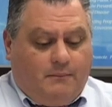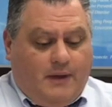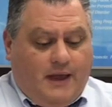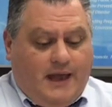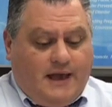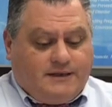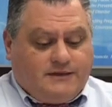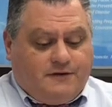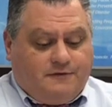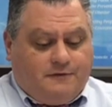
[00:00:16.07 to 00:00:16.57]

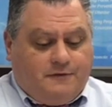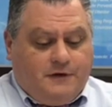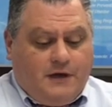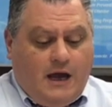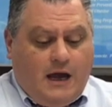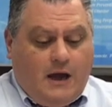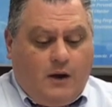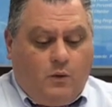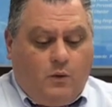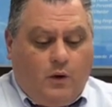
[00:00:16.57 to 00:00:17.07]
As of
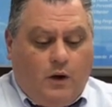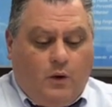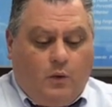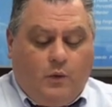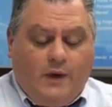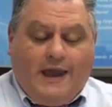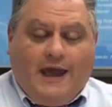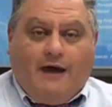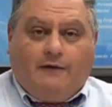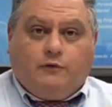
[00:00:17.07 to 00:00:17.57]
now,
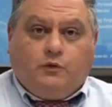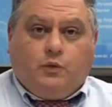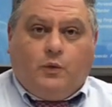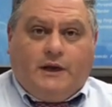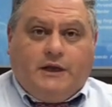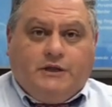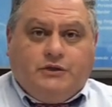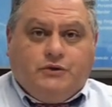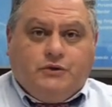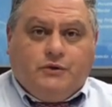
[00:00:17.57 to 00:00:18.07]
we have
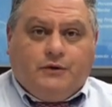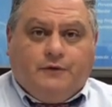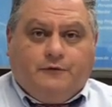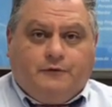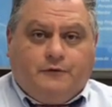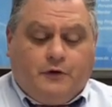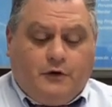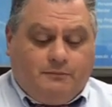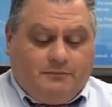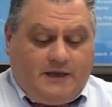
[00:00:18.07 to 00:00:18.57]
22
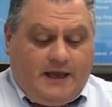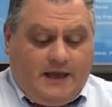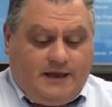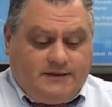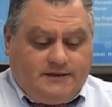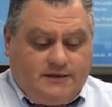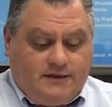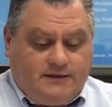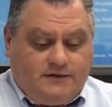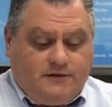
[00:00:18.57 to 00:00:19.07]
confirmed
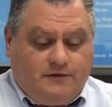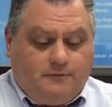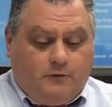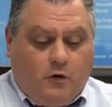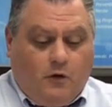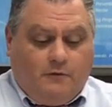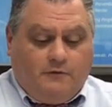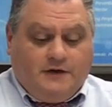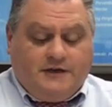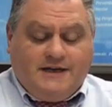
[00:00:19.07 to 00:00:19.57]
cases of
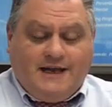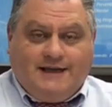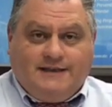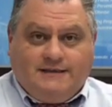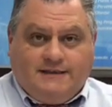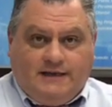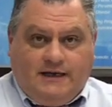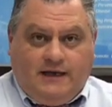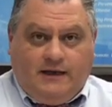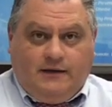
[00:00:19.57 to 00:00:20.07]

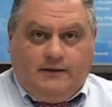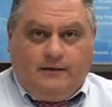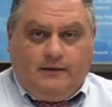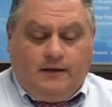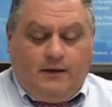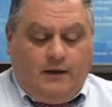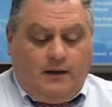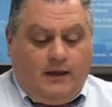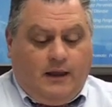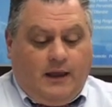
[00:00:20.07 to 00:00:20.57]
COVID-19
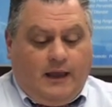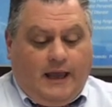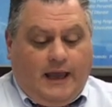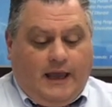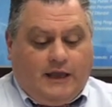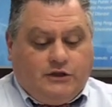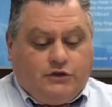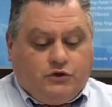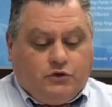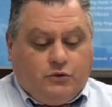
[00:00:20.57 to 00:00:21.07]

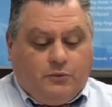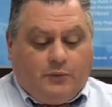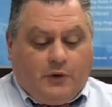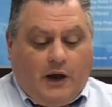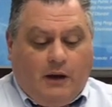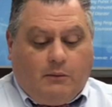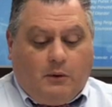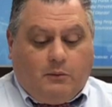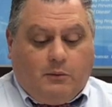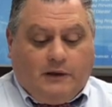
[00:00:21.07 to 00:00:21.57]
and 2
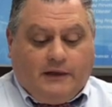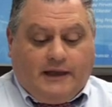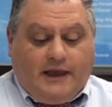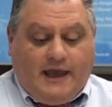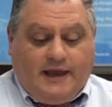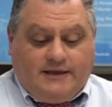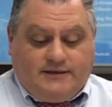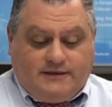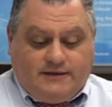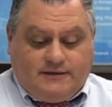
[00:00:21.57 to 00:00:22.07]
probable
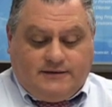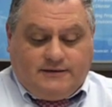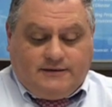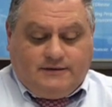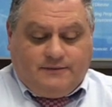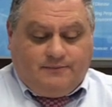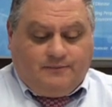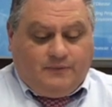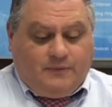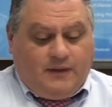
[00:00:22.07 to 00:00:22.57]

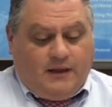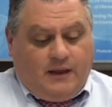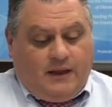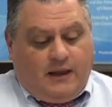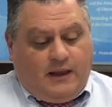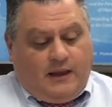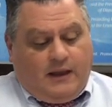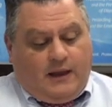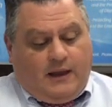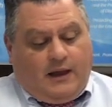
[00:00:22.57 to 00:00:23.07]
cases.
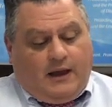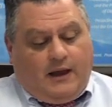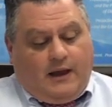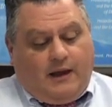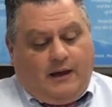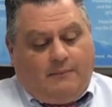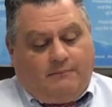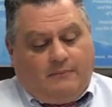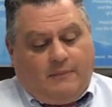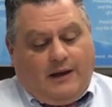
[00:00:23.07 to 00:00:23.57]

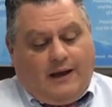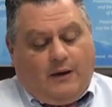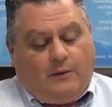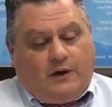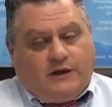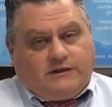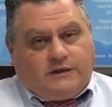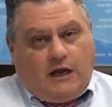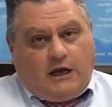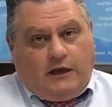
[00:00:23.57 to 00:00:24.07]
I
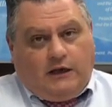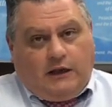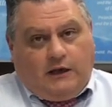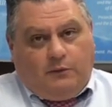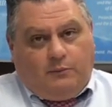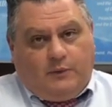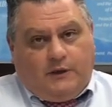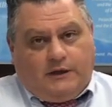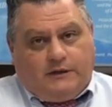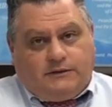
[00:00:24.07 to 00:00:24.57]
want to talk a
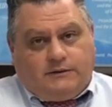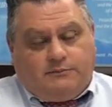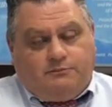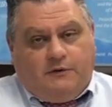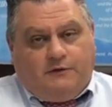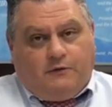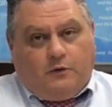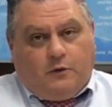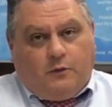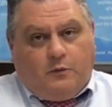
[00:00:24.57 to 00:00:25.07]
little bit
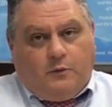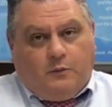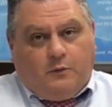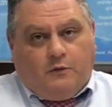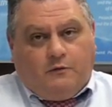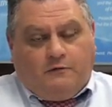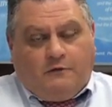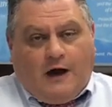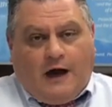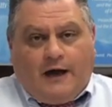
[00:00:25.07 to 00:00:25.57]
before we
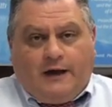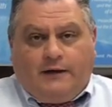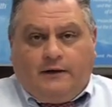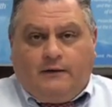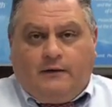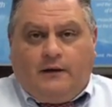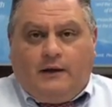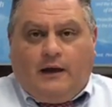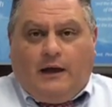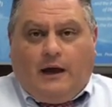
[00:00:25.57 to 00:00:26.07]
move
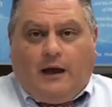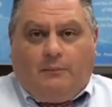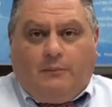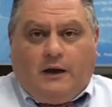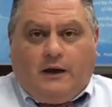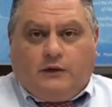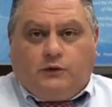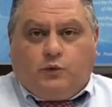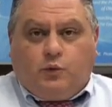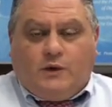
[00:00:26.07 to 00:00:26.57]
on
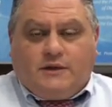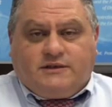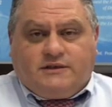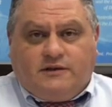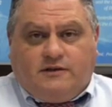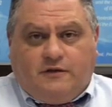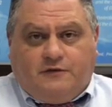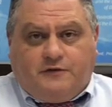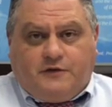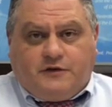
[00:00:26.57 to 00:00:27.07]
about what's
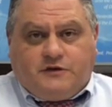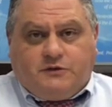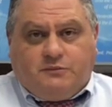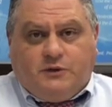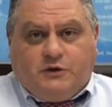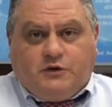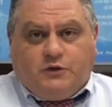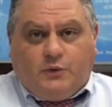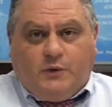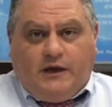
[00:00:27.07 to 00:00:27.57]
the difference
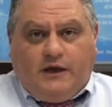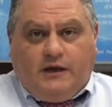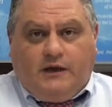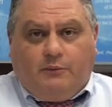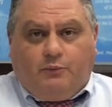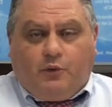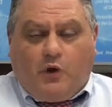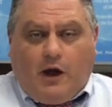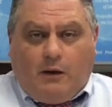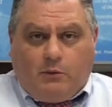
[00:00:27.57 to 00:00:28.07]
between
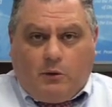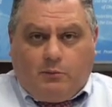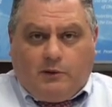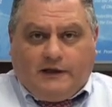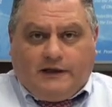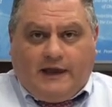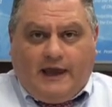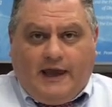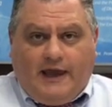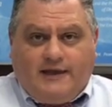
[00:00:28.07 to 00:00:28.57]
a
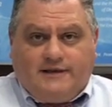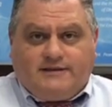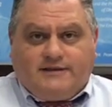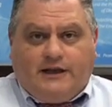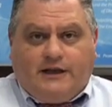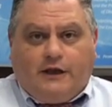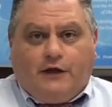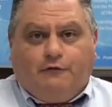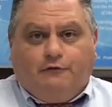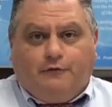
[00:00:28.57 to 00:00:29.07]
probable case
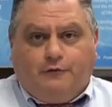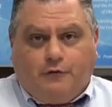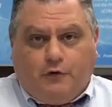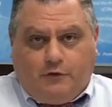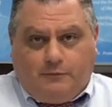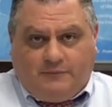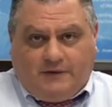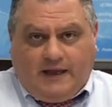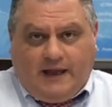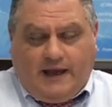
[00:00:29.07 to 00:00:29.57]
and a
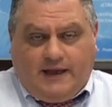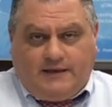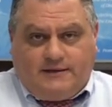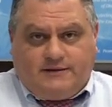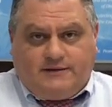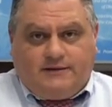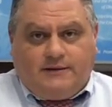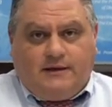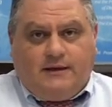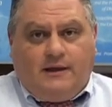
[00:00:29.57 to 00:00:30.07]
confirmed
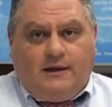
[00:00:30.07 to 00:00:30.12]
case.